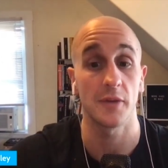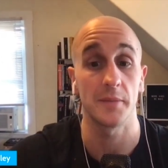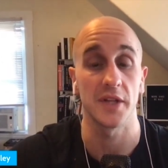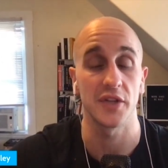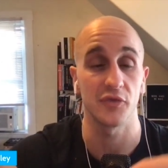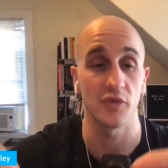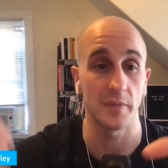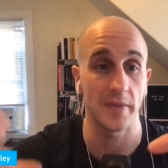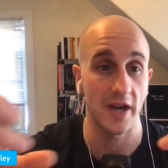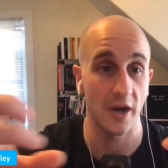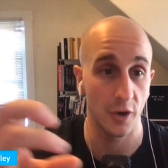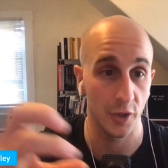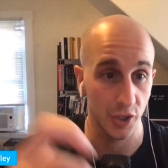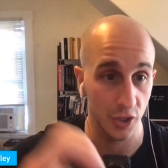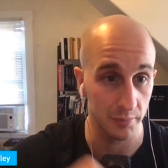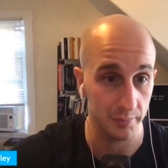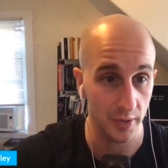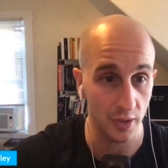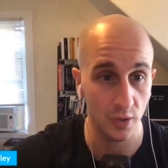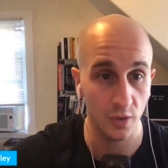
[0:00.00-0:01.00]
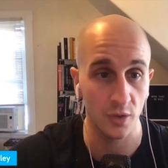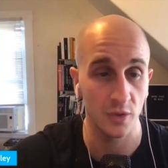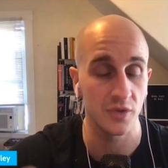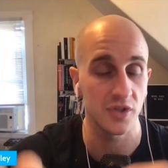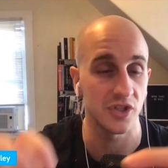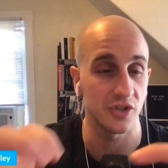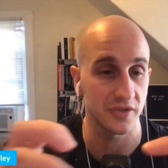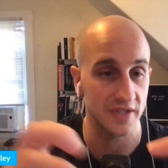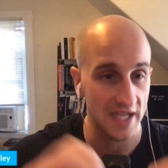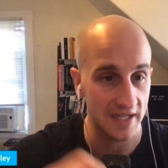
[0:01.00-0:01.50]
It's repairing your bones,
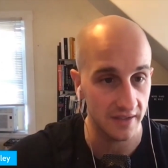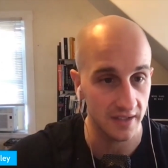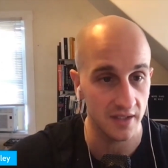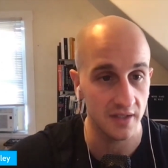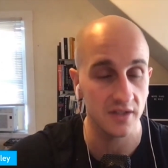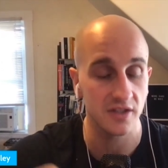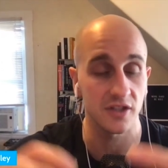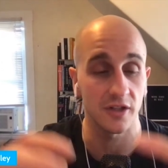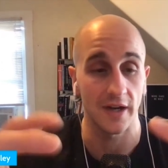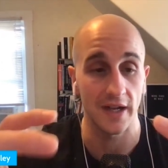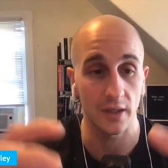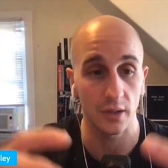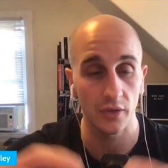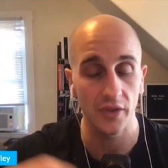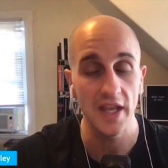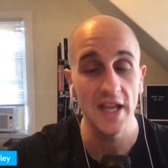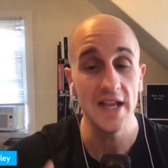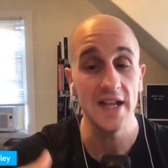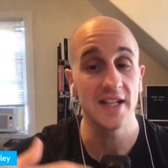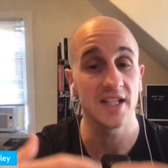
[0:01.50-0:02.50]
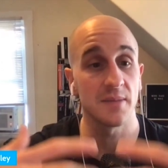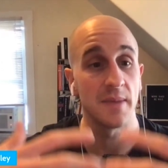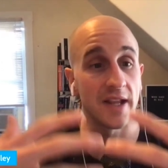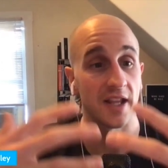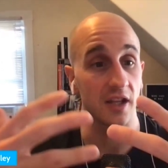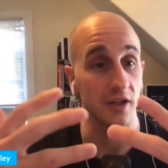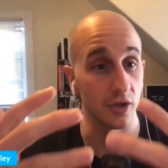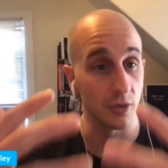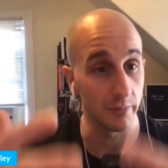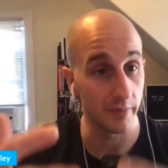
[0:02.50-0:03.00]
your tendons, your health. It's
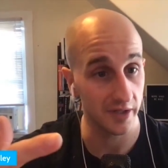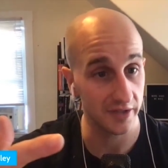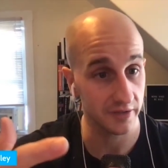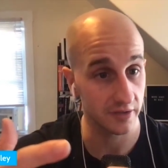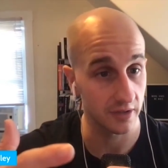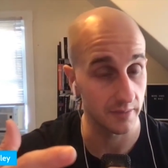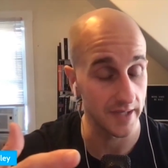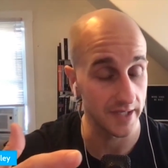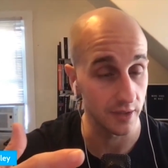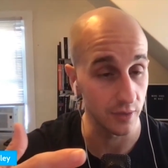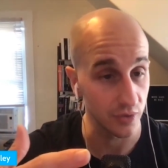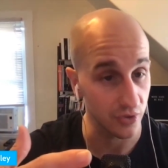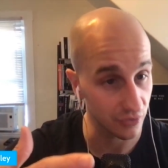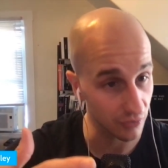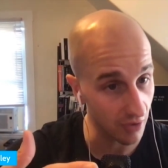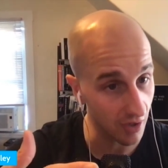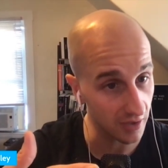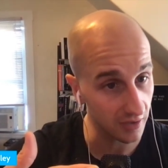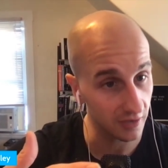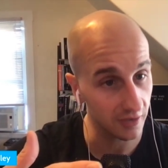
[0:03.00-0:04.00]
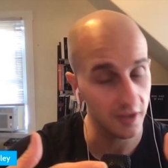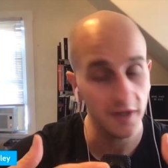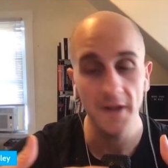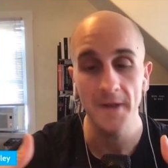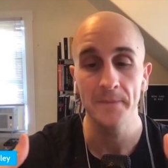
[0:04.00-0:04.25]
making new muscle to make you stronger.